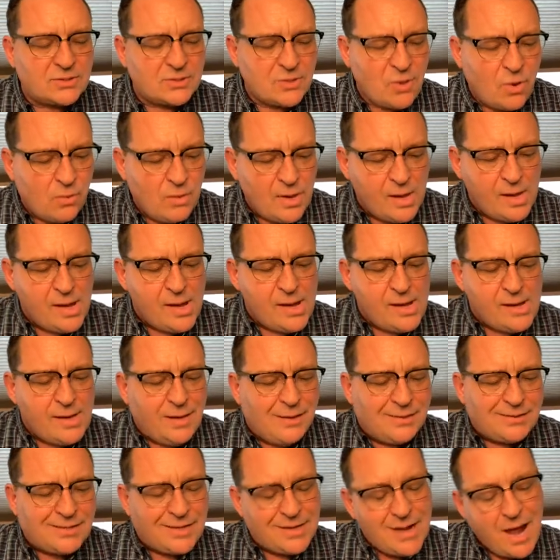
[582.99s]
So,
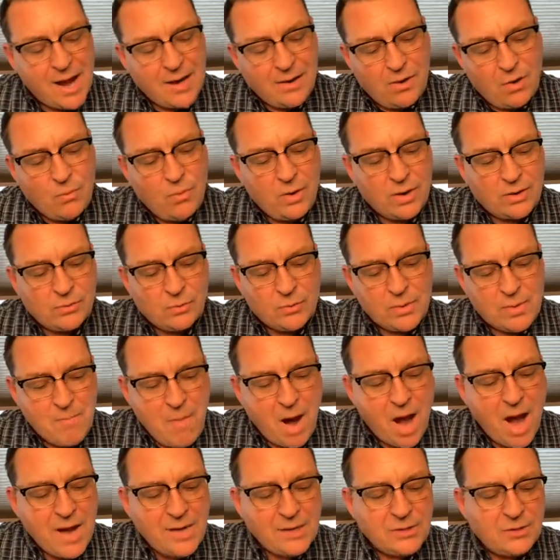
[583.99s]
Tonight, I want to
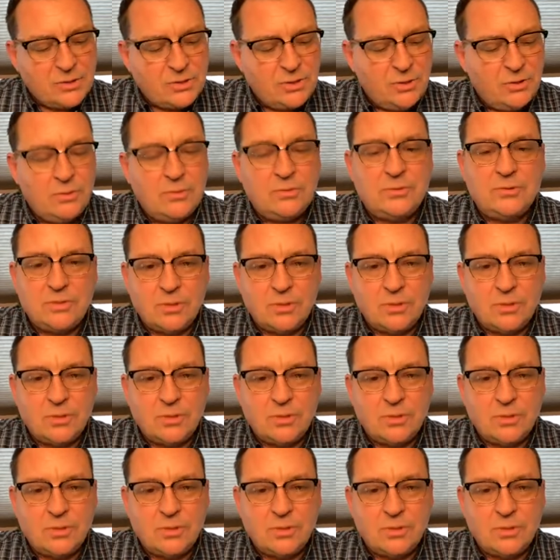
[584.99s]
remind you